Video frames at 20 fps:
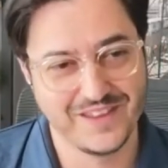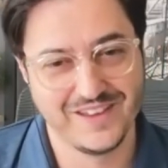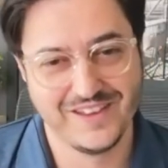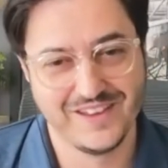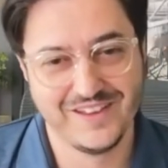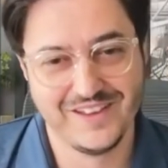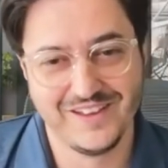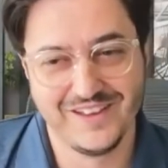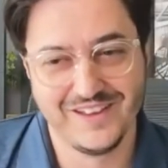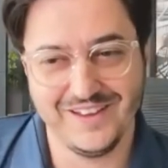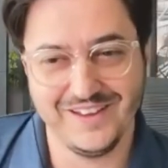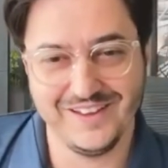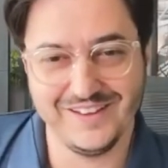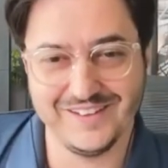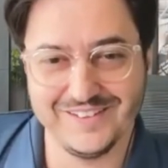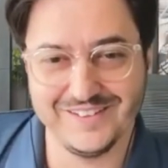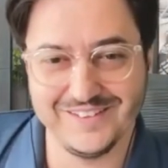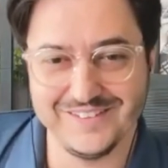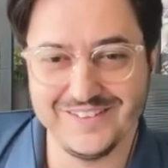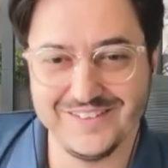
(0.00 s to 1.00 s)
Mm.
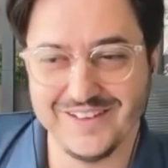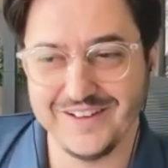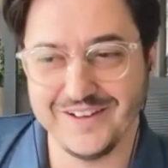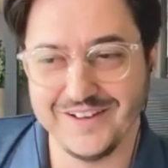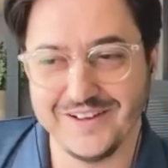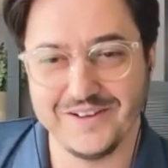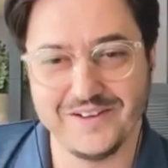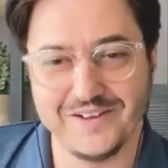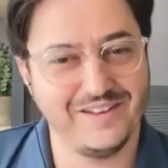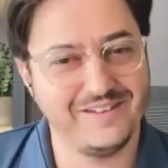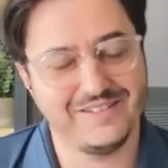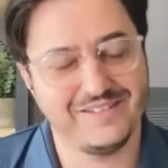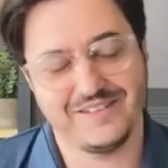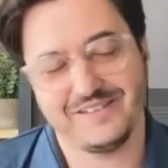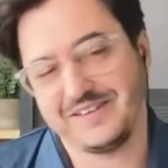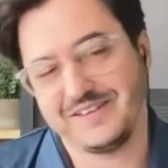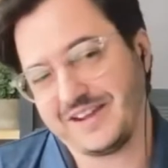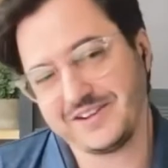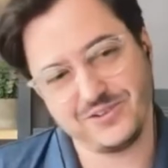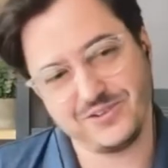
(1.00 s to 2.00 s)
And, uh, and
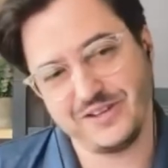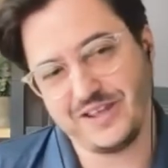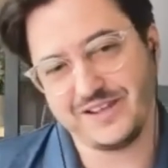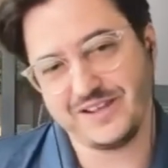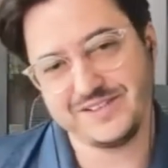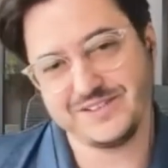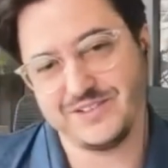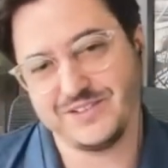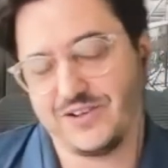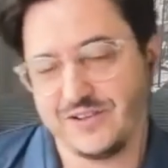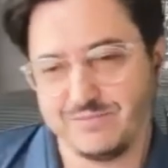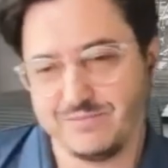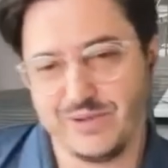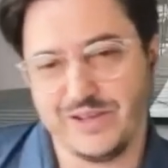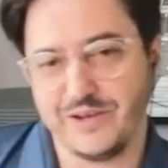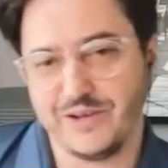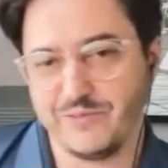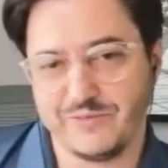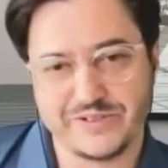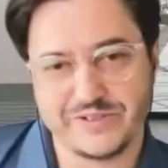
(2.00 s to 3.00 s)
and actually, I started
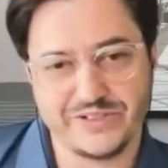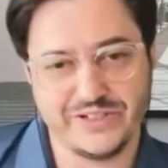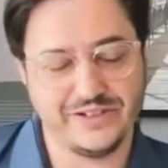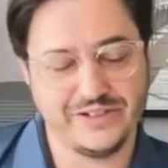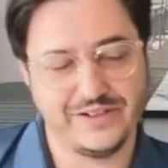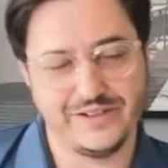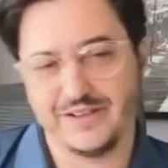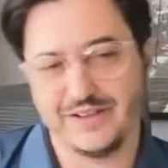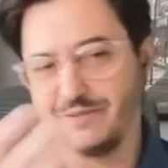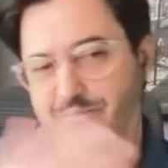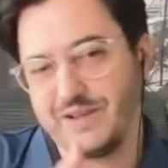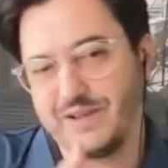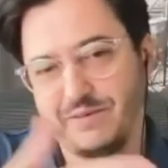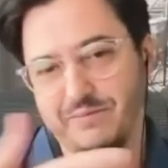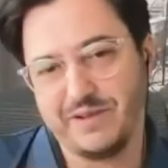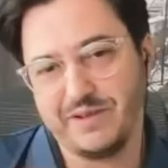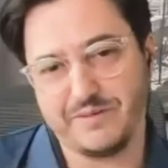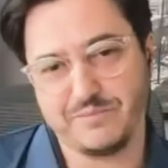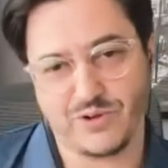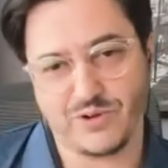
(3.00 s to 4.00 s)
playing machine learning in many
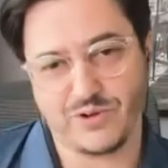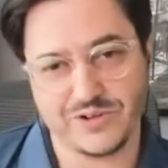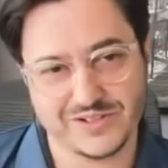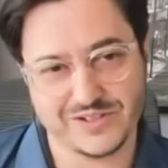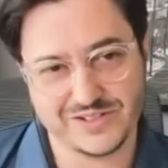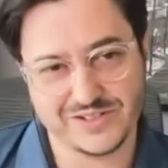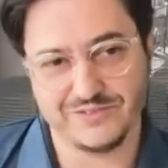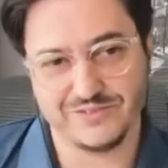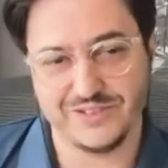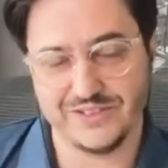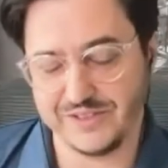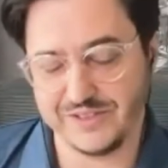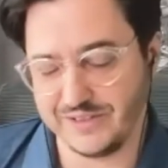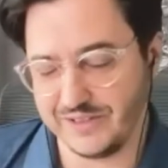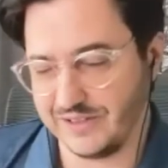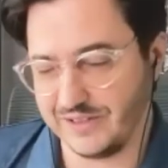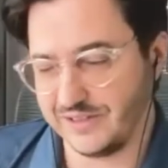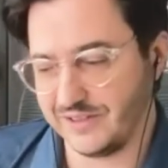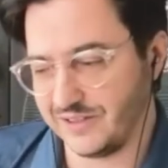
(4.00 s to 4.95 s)
many projects of the uh,